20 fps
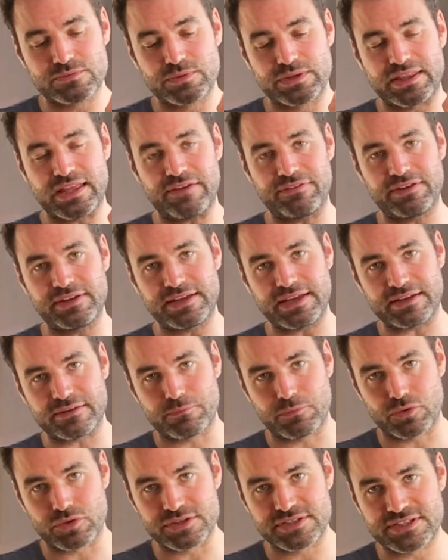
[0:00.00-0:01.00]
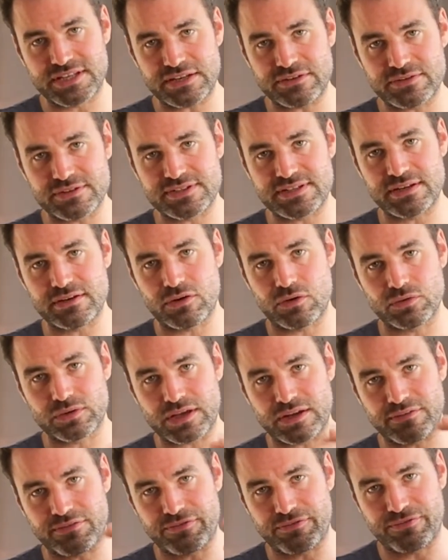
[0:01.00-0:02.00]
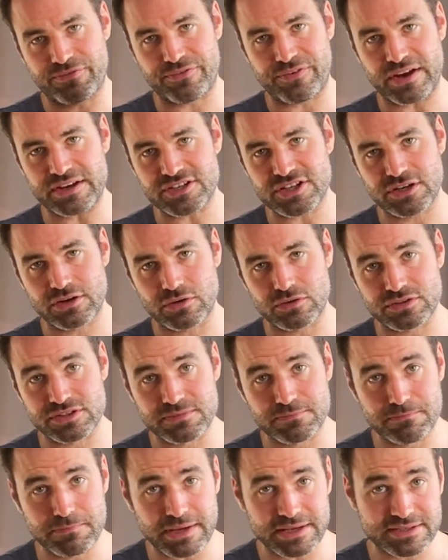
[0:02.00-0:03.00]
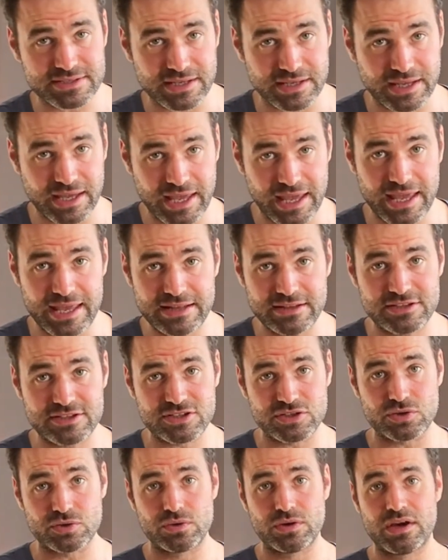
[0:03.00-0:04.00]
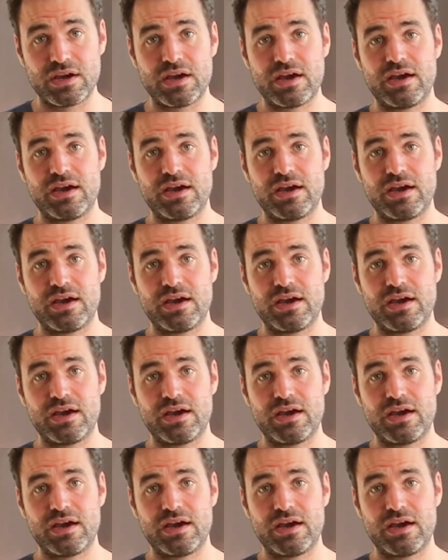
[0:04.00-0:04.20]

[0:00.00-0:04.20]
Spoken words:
we definitely get a more citrusy note and fresher notes mixing into